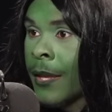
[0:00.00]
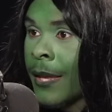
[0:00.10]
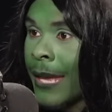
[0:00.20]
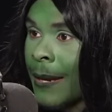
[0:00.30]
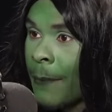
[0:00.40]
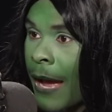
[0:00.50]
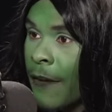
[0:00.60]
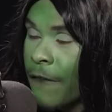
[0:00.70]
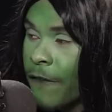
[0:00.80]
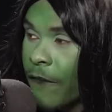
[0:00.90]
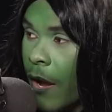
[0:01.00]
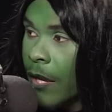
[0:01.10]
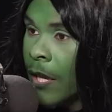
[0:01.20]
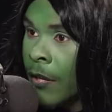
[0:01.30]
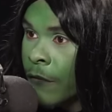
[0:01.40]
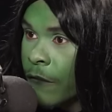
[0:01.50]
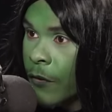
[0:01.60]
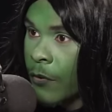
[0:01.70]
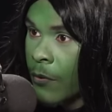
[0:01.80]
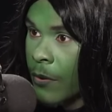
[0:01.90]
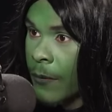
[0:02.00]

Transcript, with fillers: in, in my fucking food. Oh,